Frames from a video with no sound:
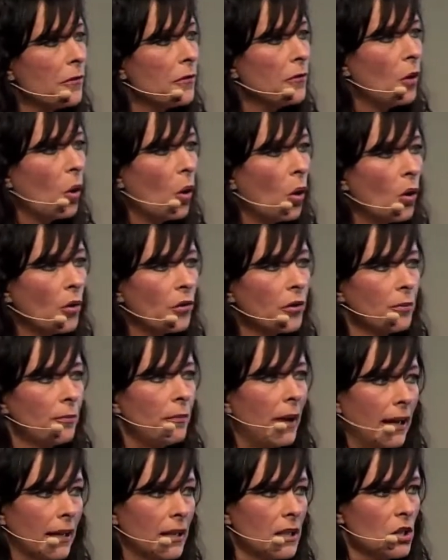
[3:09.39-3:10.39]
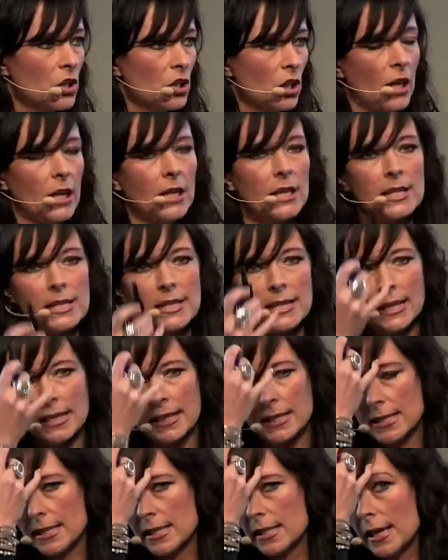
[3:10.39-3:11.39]
4th manager
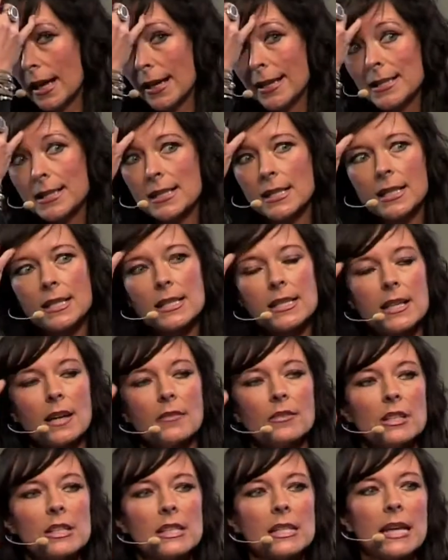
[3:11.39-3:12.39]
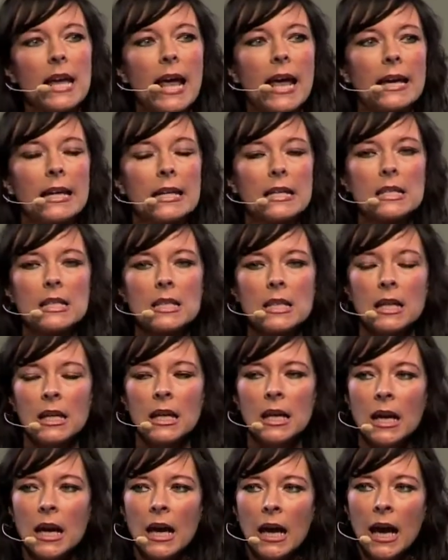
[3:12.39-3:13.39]
since 1978.
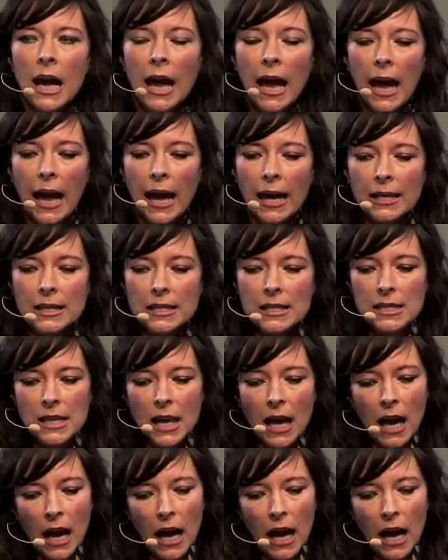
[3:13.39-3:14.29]
And